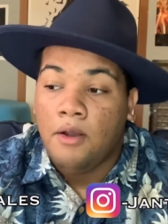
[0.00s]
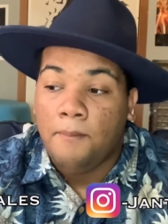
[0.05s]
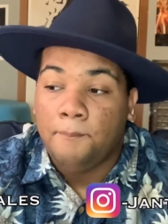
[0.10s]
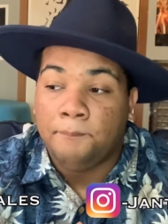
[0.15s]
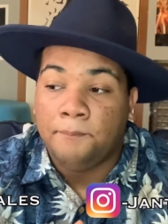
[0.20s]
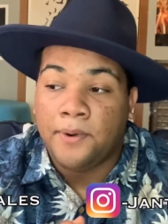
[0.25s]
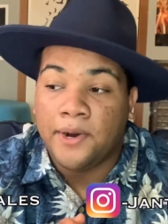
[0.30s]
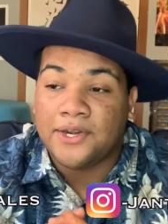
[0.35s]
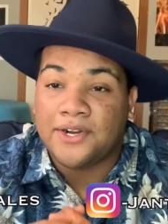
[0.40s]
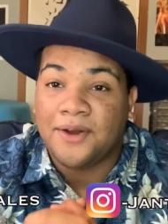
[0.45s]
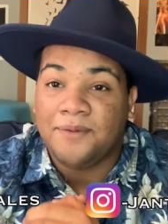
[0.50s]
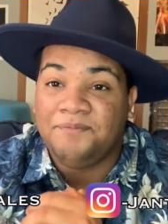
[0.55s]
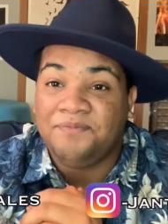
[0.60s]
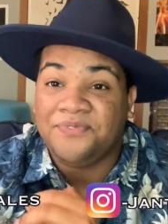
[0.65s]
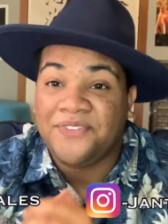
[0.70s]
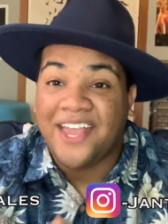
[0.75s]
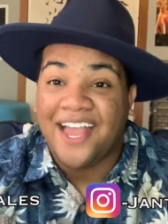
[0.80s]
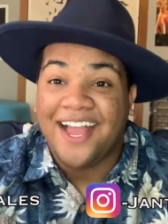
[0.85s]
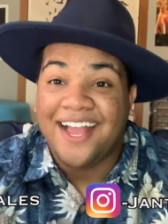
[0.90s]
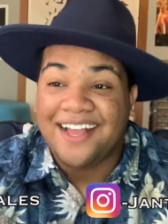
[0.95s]
But um,
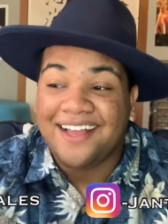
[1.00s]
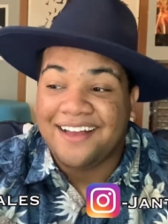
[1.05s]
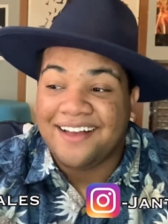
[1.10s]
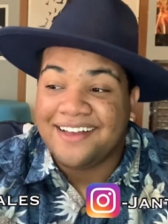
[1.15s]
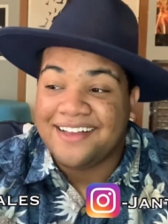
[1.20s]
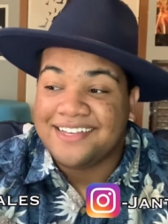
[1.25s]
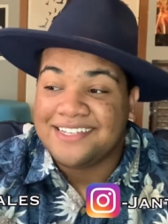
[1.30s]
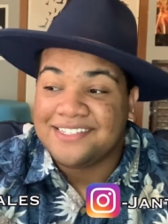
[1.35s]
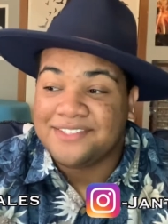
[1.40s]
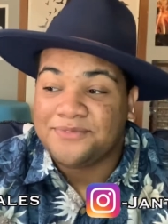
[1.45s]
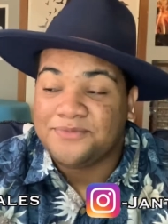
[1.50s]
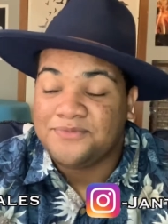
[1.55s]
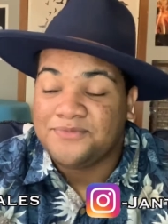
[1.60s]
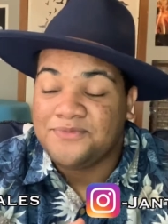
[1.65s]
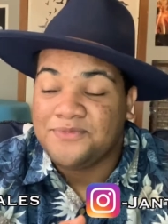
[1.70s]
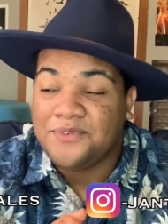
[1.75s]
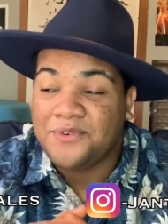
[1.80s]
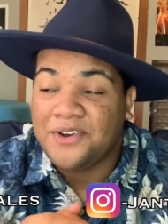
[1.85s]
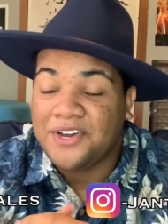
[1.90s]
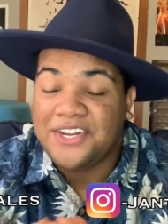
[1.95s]
yeah, guys,
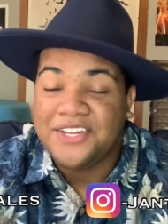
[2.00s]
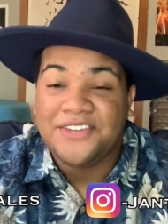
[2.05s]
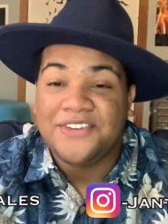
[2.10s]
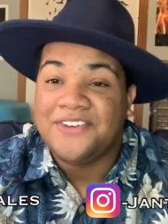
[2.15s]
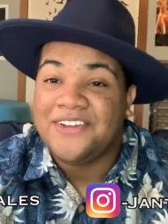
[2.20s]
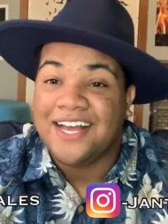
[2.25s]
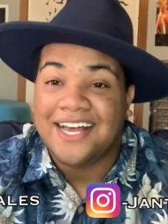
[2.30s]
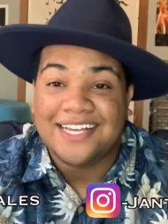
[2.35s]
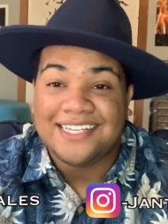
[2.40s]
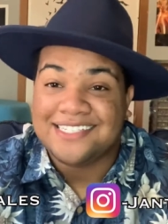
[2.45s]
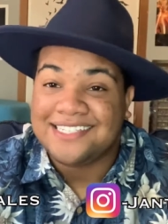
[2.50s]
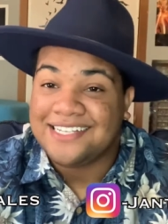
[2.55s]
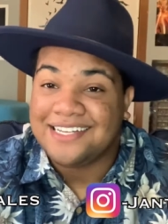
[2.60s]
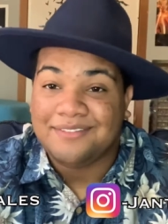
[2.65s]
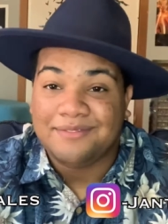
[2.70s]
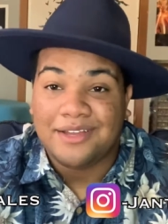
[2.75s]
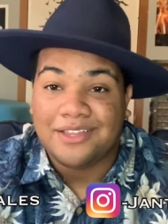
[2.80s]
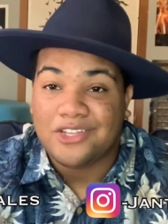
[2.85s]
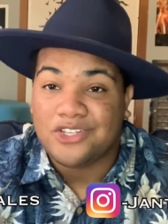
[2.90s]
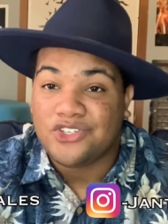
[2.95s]
what do you guys think
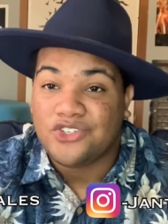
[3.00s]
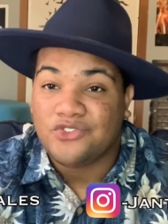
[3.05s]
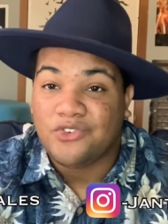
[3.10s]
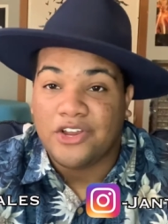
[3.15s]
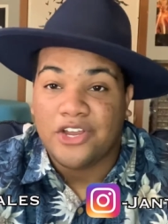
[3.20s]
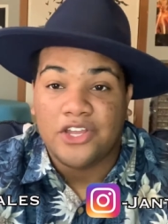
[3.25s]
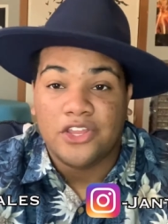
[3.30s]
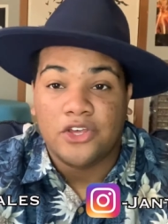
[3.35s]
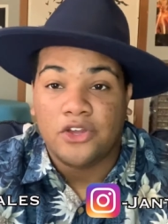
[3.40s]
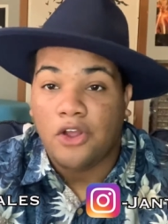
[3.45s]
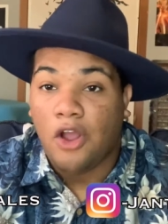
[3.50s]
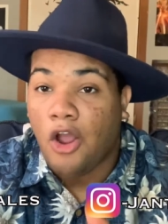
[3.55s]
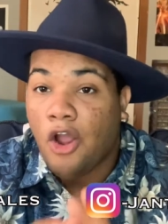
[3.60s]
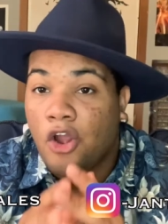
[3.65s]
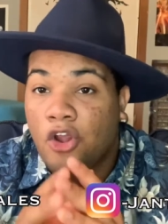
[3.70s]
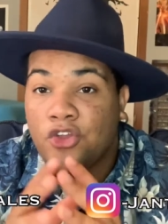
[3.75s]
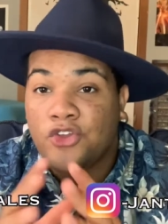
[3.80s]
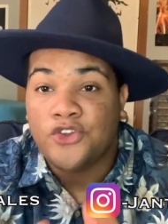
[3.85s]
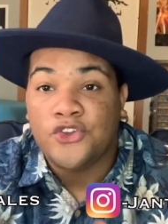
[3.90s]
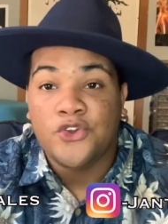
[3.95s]
about the trailer?
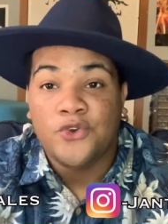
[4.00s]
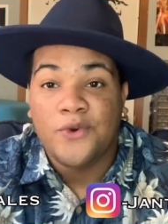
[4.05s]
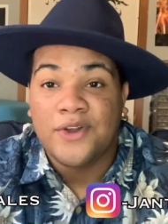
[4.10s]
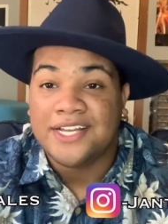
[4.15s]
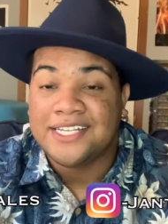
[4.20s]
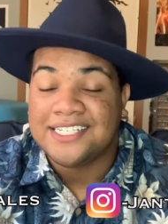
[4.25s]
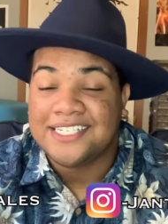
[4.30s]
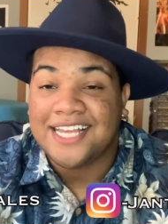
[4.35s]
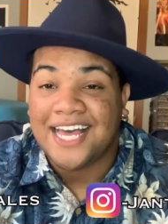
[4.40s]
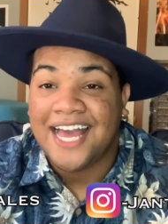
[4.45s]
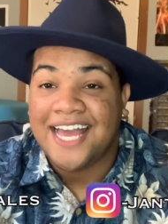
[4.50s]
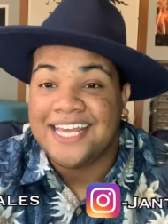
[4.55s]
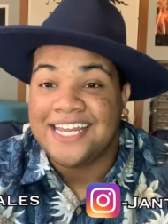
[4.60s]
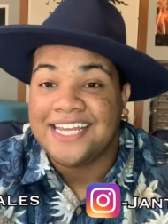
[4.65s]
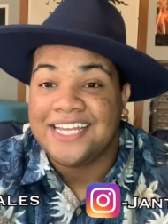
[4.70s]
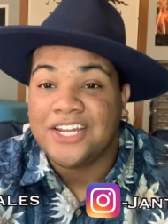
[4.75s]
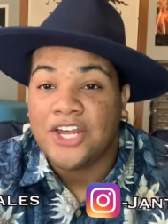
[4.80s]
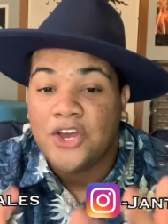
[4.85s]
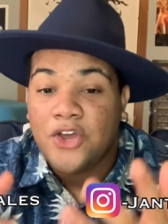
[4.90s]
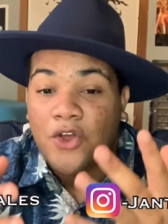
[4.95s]
Are you
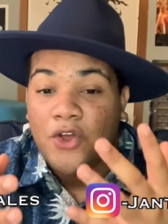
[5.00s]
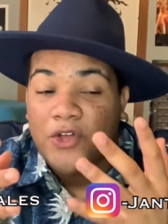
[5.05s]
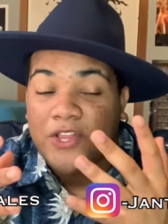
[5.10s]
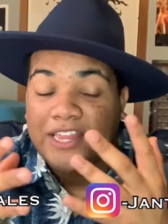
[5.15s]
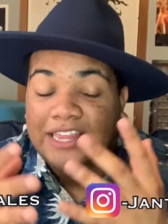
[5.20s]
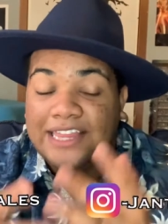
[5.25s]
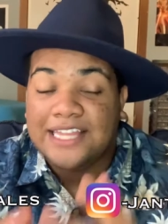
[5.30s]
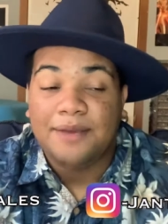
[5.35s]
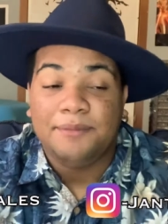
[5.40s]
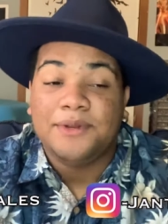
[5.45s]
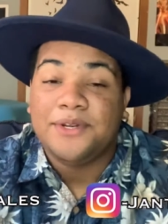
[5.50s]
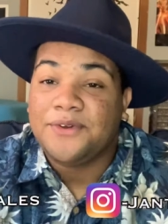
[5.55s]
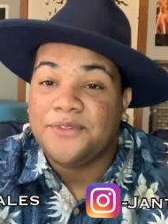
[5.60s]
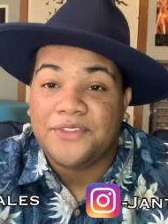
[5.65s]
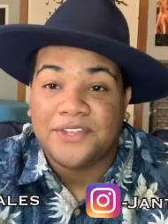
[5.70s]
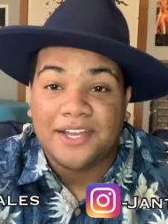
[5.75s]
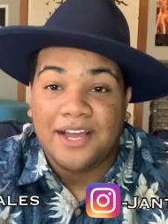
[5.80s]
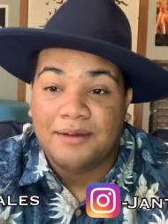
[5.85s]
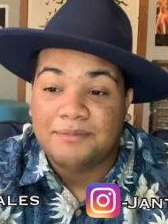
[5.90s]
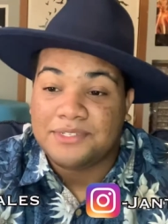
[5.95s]
excited? let me know in
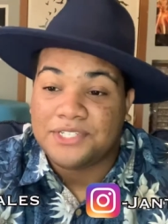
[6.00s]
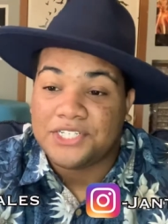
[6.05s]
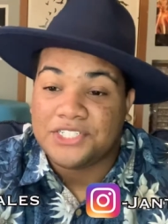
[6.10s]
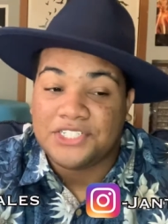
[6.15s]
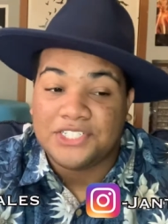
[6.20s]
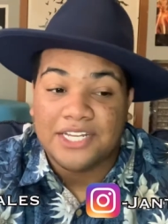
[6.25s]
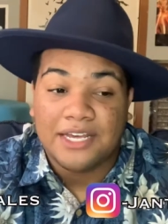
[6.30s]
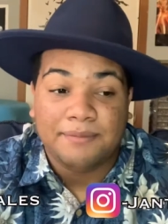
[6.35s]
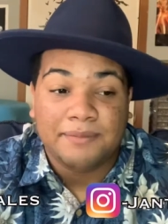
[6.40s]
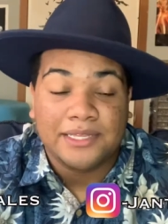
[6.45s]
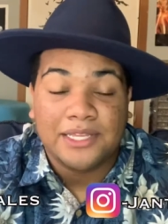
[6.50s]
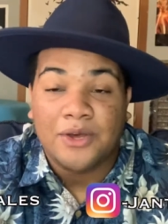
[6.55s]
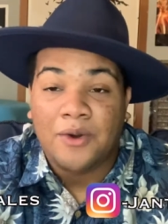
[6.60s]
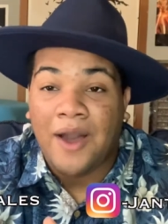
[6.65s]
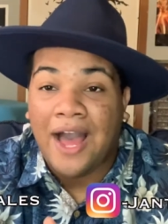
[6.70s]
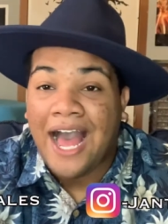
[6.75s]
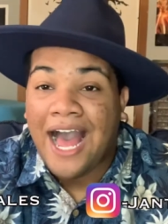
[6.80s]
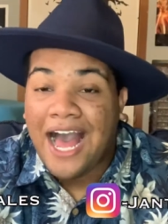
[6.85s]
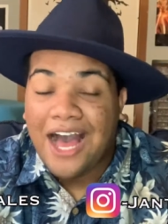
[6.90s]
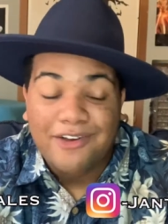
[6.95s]
the comment section down below.
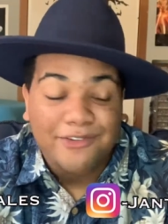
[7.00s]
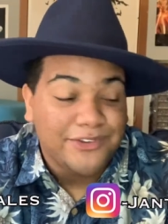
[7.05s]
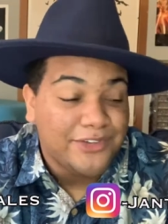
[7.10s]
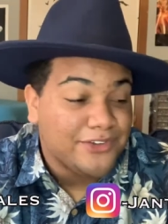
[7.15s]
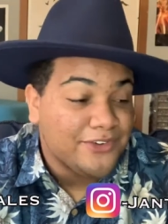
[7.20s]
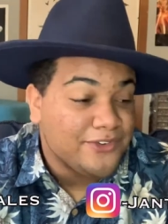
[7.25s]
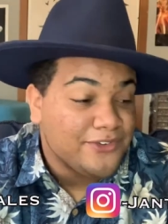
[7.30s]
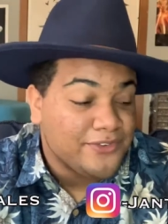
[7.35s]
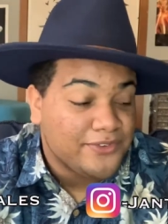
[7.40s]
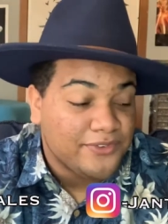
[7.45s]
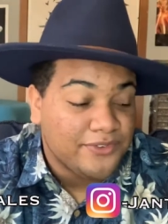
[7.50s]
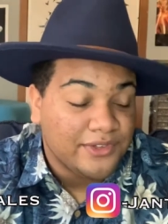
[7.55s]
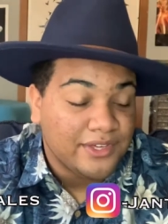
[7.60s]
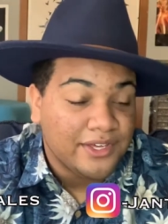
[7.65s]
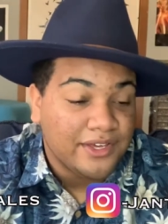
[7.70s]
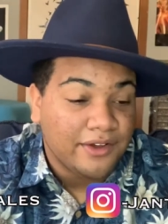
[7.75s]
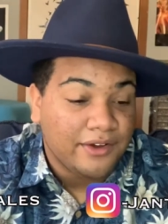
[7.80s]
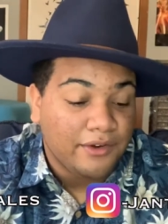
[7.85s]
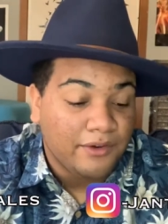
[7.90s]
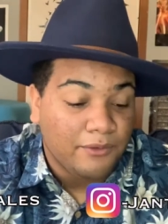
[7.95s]
How do you
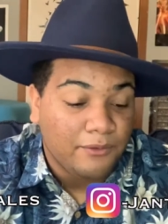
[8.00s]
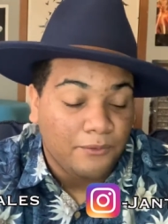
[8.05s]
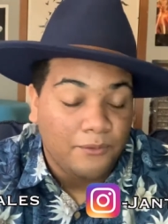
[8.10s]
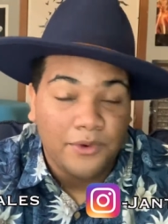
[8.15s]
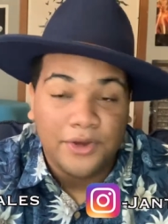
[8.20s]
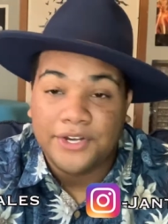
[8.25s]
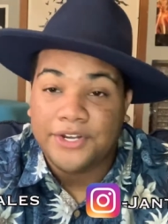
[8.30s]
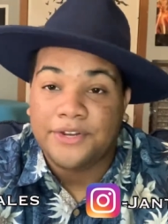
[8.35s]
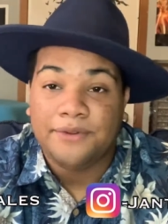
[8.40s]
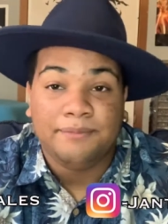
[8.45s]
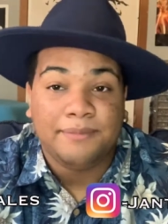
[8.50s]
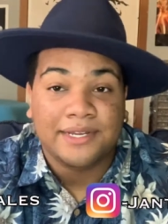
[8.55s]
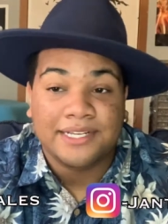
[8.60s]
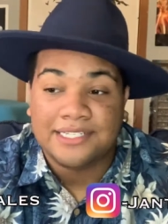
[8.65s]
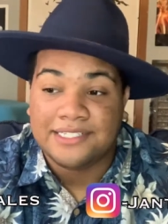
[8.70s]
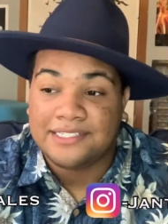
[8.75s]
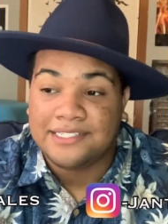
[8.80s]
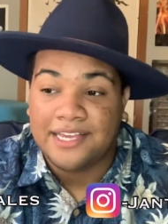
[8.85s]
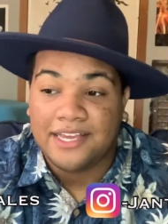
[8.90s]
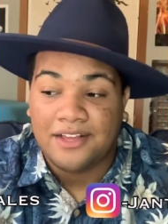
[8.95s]
feel? What are your
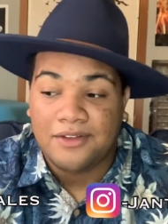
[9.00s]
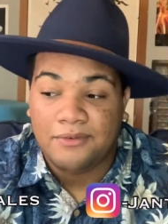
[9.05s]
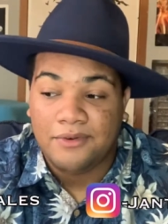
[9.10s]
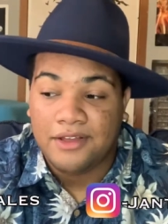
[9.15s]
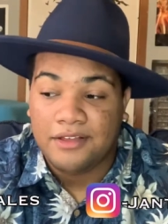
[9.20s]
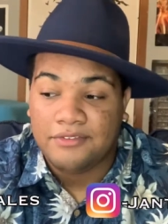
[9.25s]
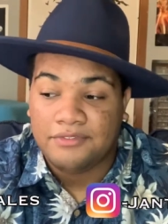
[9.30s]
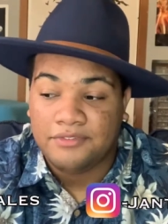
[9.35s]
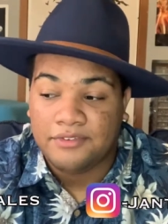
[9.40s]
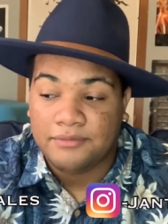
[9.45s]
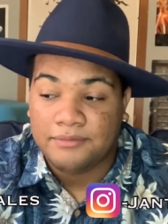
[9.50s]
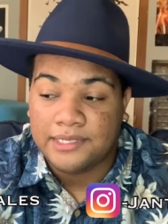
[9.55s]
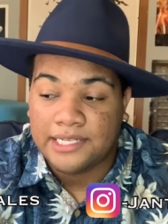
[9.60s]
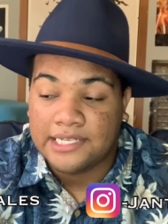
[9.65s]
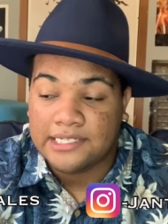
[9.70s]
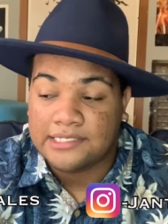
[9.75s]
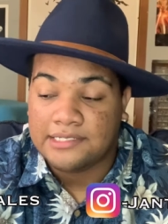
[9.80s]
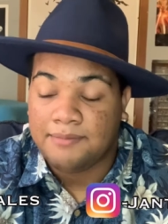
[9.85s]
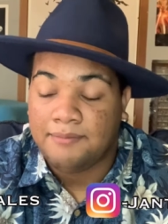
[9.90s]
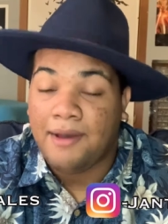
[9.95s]
biggest takeaways from
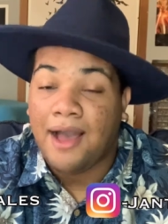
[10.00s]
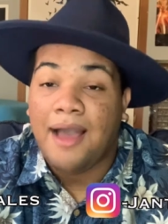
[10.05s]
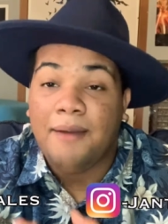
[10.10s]
this? My